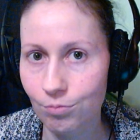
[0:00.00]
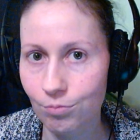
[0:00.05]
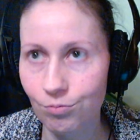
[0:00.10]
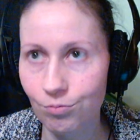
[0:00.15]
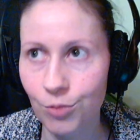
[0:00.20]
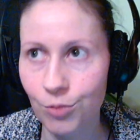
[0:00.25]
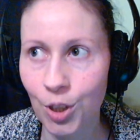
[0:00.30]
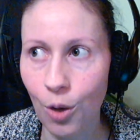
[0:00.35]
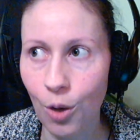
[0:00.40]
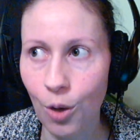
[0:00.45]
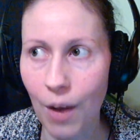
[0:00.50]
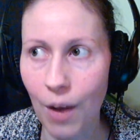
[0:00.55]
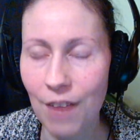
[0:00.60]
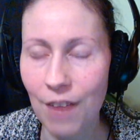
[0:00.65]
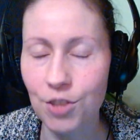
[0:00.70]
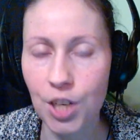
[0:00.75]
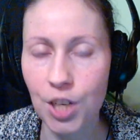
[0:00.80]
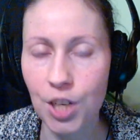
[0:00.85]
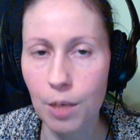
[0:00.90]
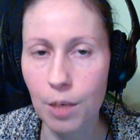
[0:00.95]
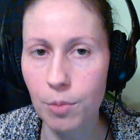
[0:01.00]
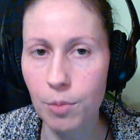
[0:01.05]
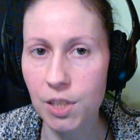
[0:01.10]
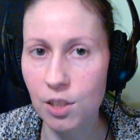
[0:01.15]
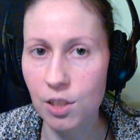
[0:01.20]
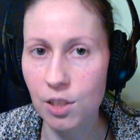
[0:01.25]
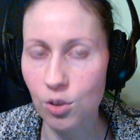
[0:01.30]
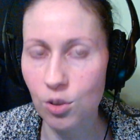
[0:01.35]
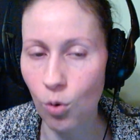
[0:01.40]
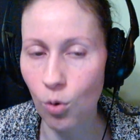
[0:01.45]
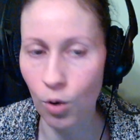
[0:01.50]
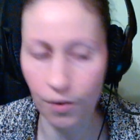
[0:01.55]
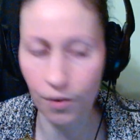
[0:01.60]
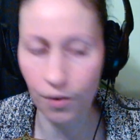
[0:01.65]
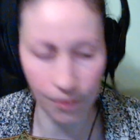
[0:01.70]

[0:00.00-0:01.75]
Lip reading: you know, have shady business, or if